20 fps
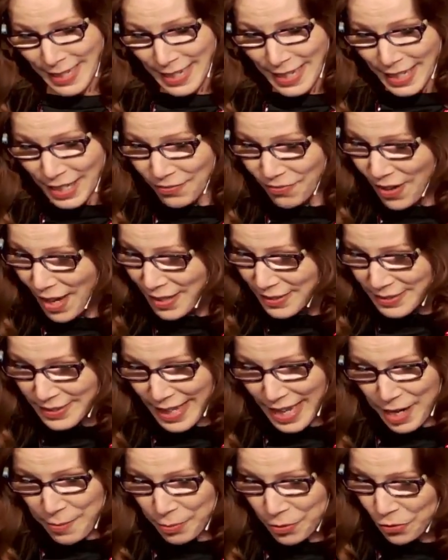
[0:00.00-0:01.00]
If I
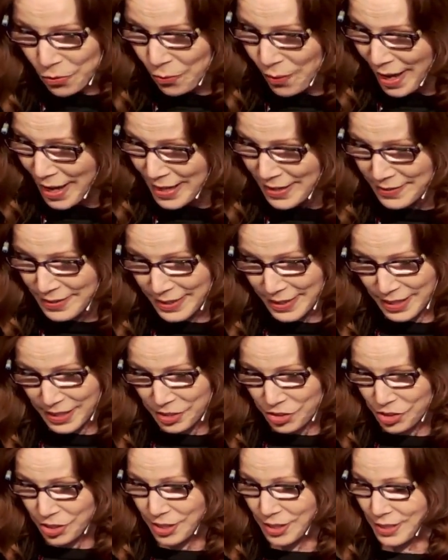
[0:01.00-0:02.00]
labor away in the
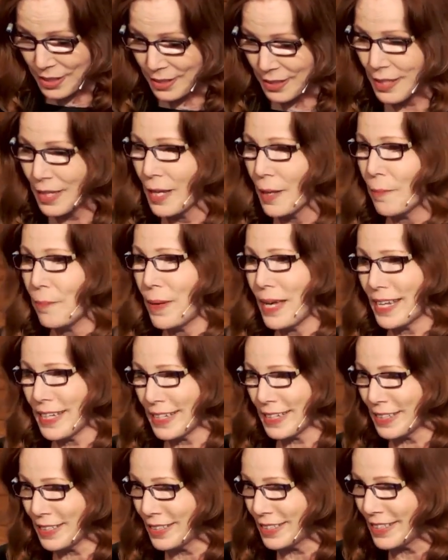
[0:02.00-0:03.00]
kitchen,
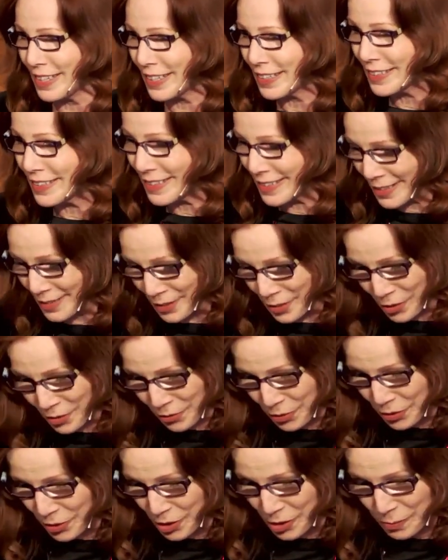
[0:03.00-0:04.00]
baking dozens of
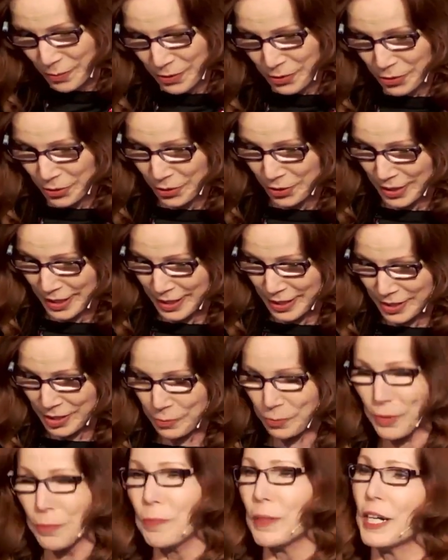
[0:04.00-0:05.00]
Christmas cookies,
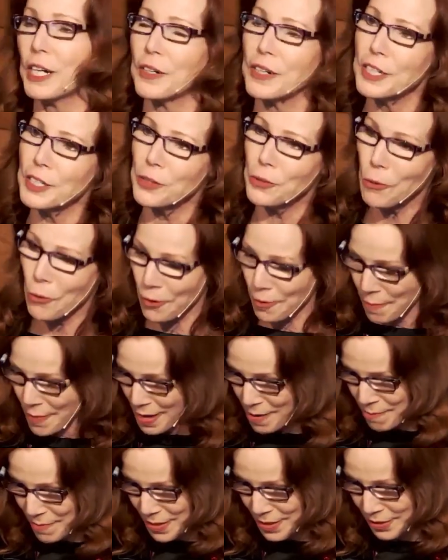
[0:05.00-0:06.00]
preparing gourmet
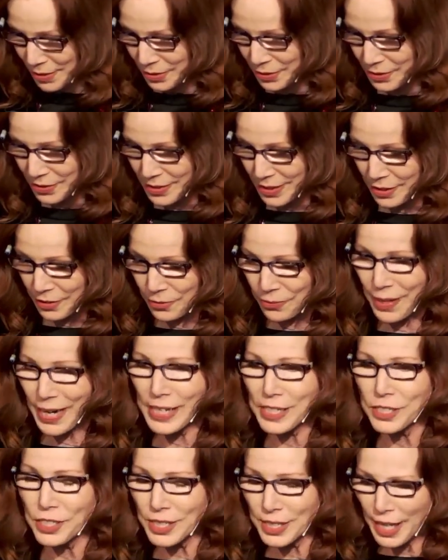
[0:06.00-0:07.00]
meals, and
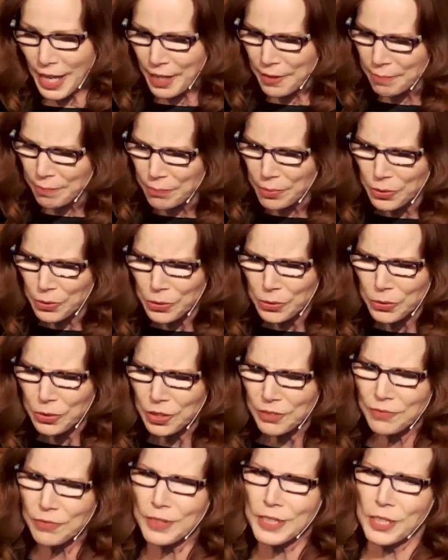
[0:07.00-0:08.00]
arranging a
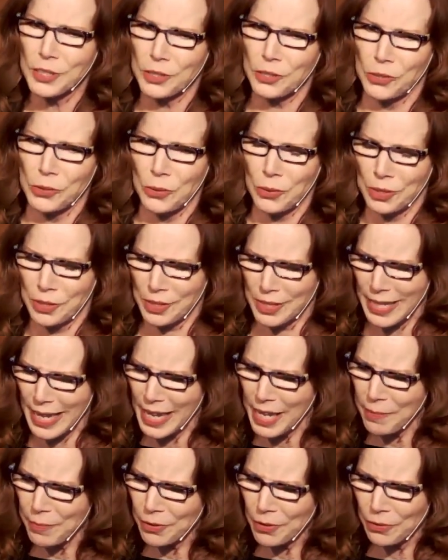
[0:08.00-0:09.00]
beautifully adorned
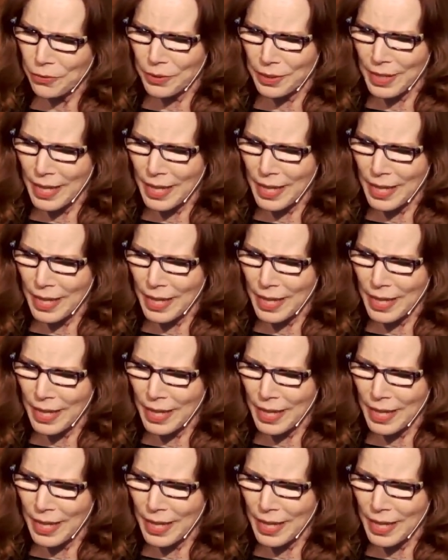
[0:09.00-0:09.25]
table